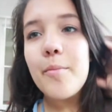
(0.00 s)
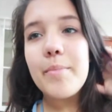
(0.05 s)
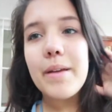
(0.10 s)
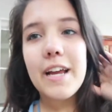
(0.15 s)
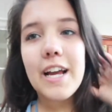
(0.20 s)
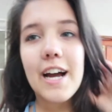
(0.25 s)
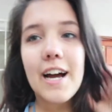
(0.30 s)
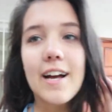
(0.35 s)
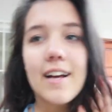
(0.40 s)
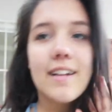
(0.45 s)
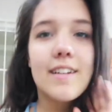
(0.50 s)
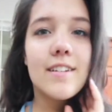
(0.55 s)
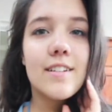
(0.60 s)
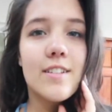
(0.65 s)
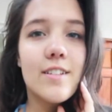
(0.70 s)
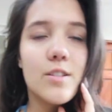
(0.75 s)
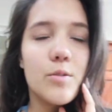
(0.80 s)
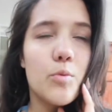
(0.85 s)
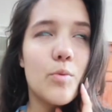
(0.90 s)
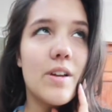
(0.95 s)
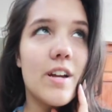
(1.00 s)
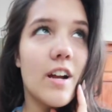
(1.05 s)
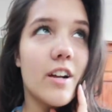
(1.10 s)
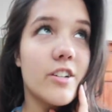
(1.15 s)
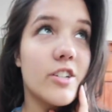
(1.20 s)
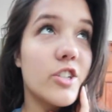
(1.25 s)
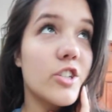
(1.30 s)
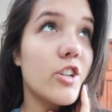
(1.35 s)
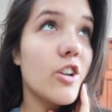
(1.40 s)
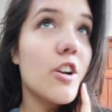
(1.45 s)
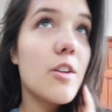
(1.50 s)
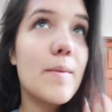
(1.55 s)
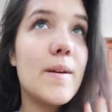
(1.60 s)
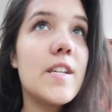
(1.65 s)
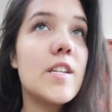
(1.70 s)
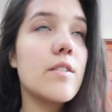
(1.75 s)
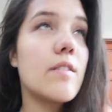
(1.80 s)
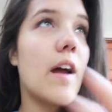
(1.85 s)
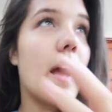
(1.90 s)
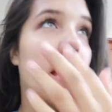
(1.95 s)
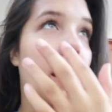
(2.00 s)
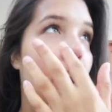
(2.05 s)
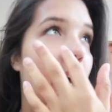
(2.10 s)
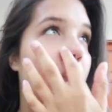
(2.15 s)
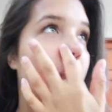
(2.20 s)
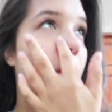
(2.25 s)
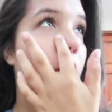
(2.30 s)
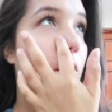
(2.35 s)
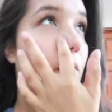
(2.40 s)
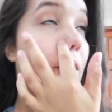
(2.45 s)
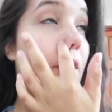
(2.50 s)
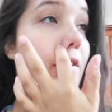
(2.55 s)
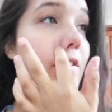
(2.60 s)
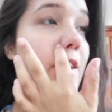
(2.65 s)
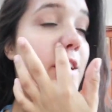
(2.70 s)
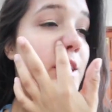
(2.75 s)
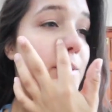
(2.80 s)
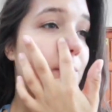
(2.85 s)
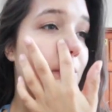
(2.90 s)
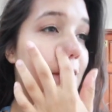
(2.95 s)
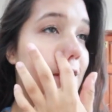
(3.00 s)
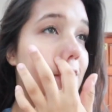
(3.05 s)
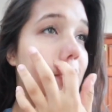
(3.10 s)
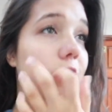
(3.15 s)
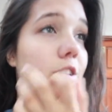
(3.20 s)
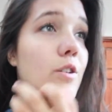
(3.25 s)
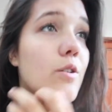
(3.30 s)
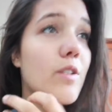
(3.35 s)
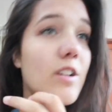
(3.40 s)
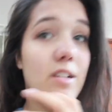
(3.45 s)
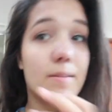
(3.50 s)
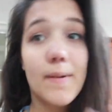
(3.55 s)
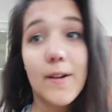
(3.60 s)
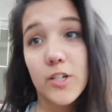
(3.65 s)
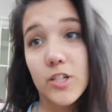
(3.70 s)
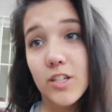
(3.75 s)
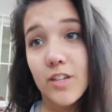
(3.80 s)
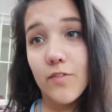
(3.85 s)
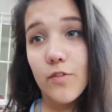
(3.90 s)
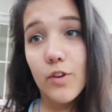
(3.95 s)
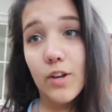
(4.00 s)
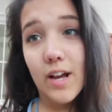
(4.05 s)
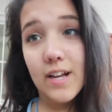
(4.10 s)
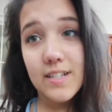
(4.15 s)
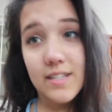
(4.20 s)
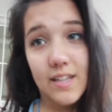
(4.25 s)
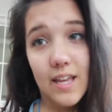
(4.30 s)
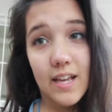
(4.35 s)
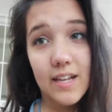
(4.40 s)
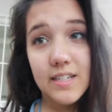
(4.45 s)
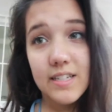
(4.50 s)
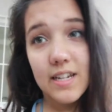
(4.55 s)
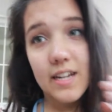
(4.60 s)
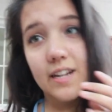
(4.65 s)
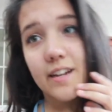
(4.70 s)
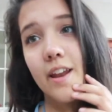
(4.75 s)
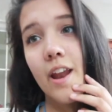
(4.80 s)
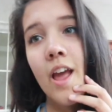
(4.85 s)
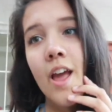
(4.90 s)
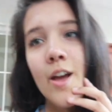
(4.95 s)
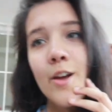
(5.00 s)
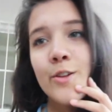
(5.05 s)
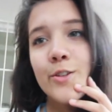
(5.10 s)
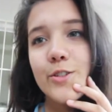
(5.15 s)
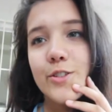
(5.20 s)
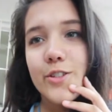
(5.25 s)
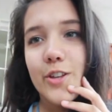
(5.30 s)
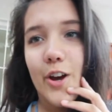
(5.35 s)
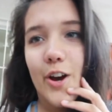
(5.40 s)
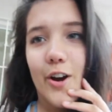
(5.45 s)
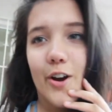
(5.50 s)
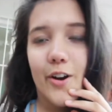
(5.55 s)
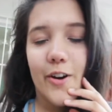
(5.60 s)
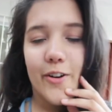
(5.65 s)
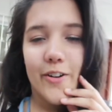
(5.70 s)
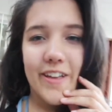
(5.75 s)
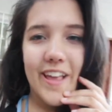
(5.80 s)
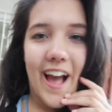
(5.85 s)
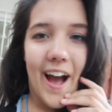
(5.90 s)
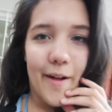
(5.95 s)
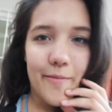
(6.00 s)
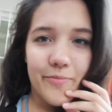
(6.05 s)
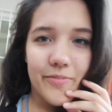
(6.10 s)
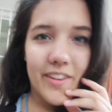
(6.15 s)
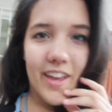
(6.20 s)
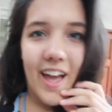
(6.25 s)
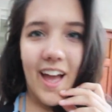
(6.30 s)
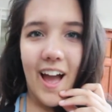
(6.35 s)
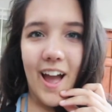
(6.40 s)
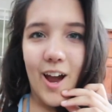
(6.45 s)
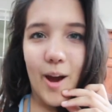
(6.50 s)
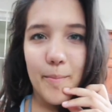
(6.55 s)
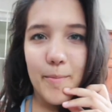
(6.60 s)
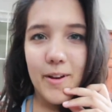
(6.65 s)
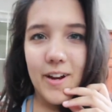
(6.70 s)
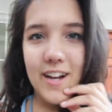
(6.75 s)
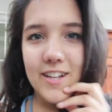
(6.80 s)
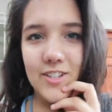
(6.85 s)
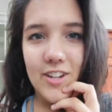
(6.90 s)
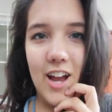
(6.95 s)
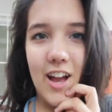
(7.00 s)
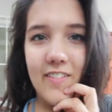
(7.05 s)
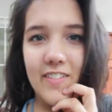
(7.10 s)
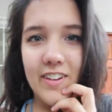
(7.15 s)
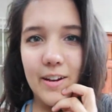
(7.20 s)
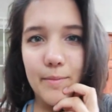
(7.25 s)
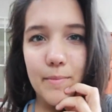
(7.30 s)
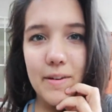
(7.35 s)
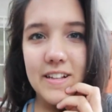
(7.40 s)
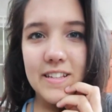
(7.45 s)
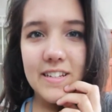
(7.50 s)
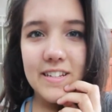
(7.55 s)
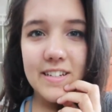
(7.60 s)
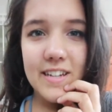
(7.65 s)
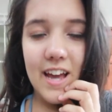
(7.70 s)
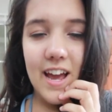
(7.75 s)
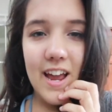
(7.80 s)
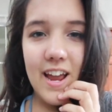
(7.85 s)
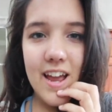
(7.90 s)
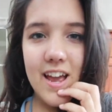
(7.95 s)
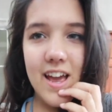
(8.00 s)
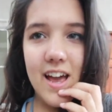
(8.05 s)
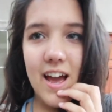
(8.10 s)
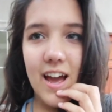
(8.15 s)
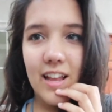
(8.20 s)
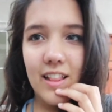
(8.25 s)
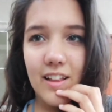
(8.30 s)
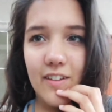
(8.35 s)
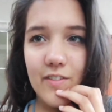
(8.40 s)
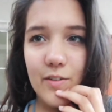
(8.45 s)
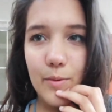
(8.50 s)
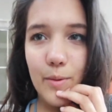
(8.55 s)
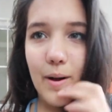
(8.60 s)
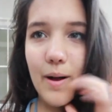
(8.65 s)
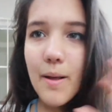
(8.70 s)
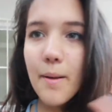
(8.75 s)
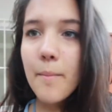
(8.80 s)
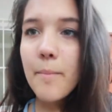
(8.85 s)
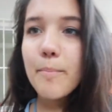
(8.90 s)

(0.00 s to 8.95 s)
because we are sure to be doing another one of these pretty soon, especially if you guys liked it. So, yeah, I hope you guys are having an amazing day. I love you all.